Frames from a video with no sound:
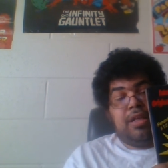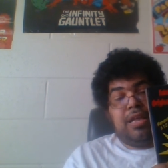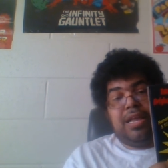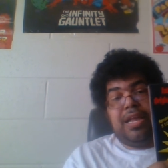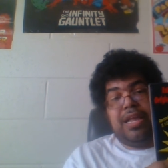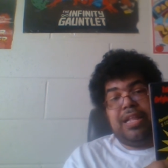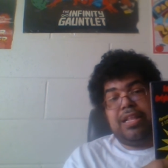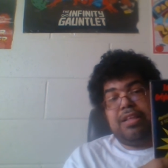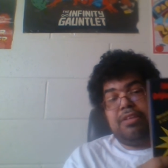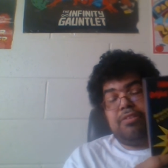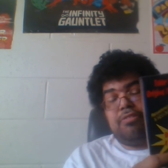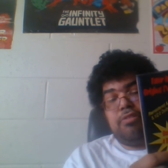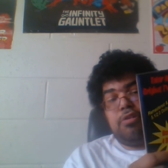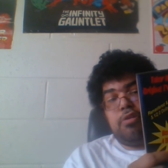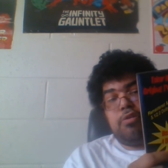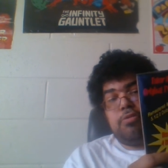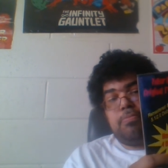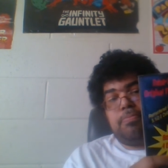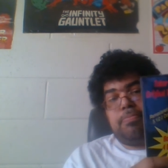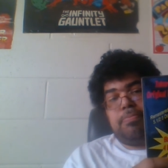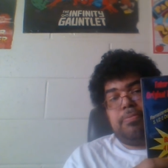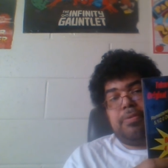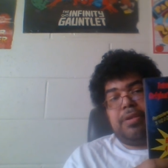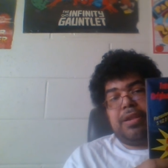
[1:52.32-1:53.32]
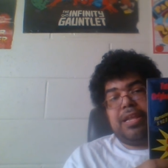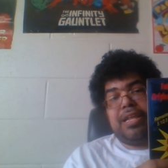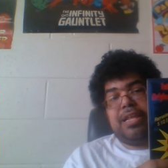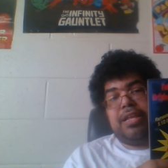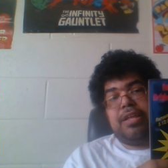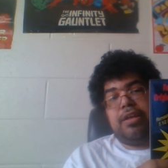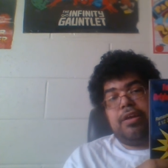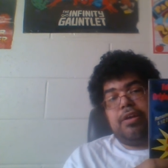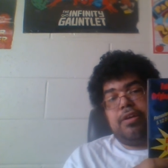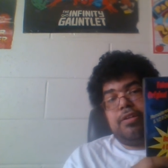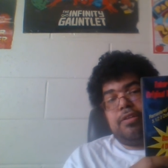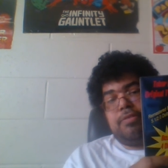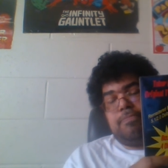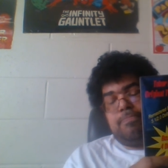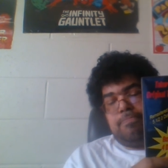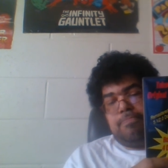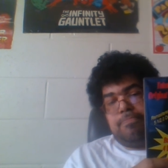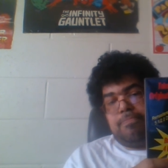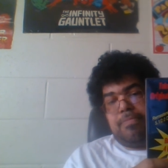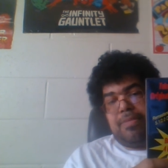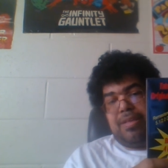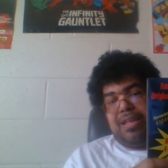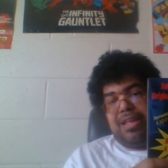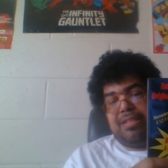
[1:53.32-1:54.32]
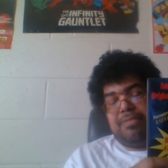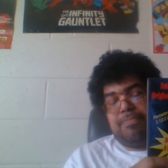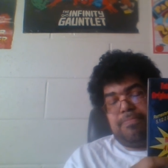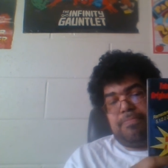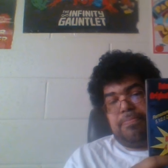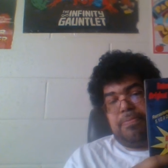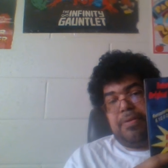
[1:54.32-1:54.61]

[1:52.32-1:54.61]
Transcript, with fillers: And this show is pretty good. It's,